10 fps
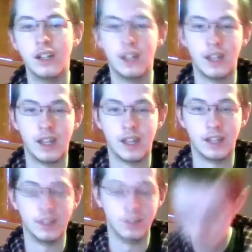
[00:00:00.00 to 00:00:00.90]

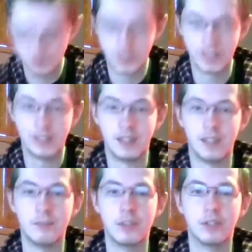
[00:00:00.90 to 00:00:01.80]
and it
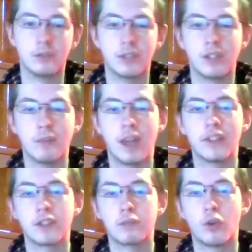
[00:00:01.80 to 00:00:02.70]
hit me really bad
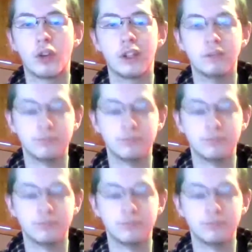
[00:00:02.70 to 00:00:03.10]
this morning.